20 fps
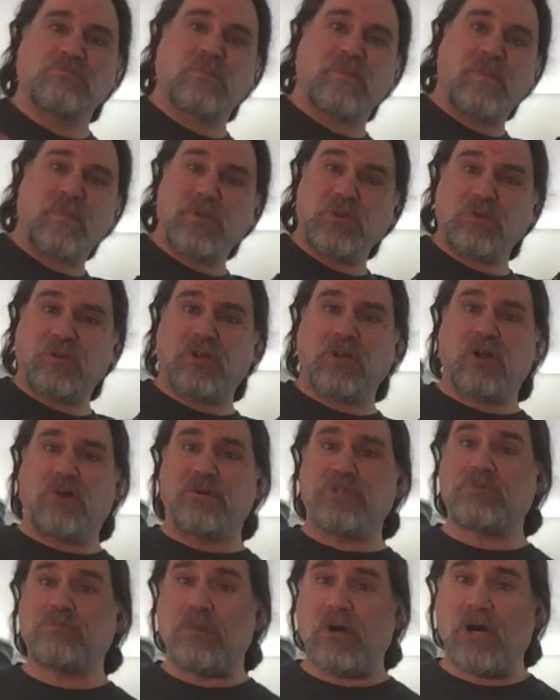Remember you can
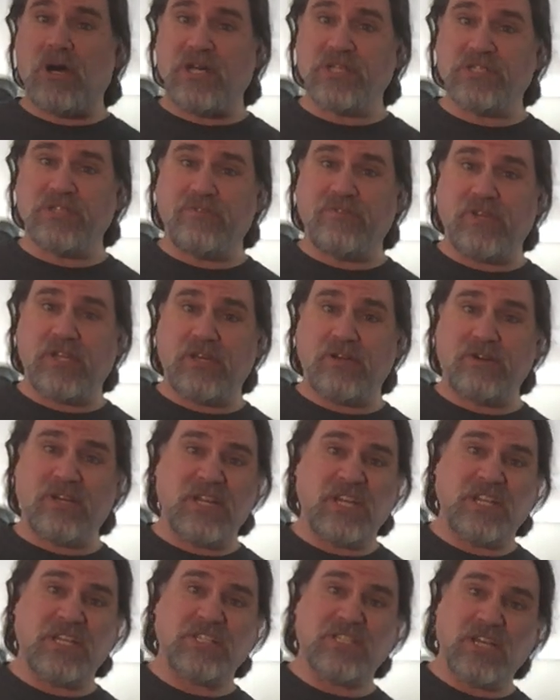always pause the video
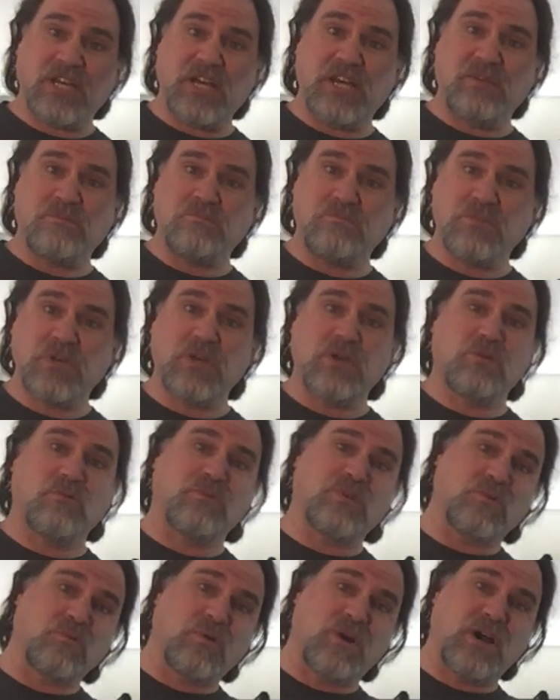at any time,
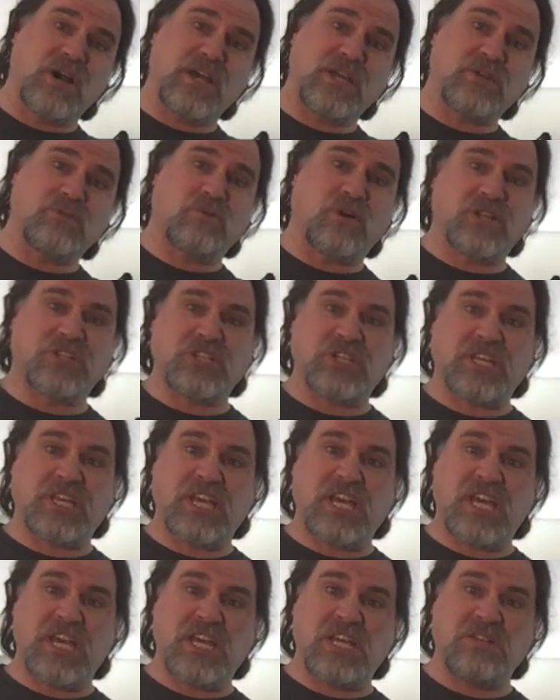rewind, watch it
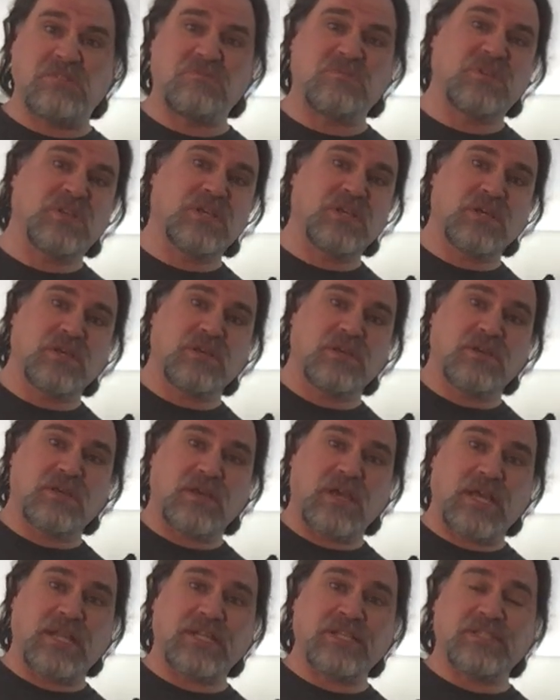again,
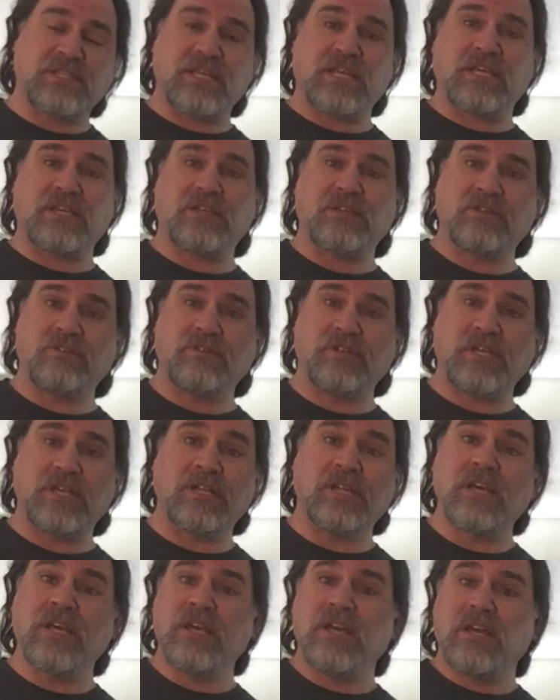anything you
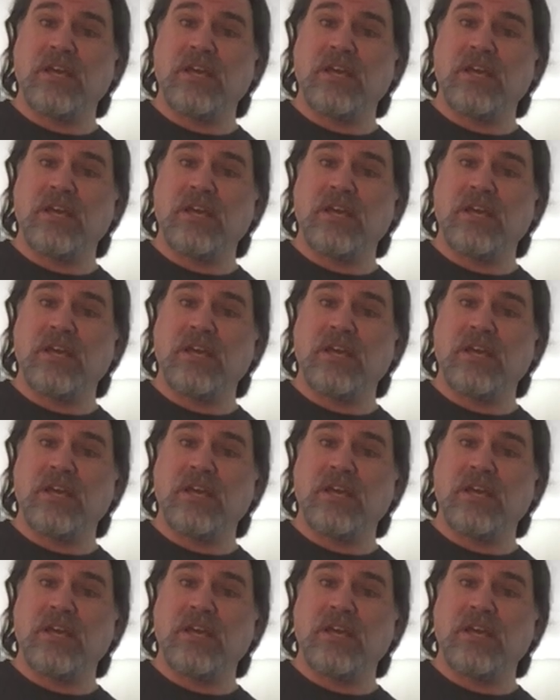need.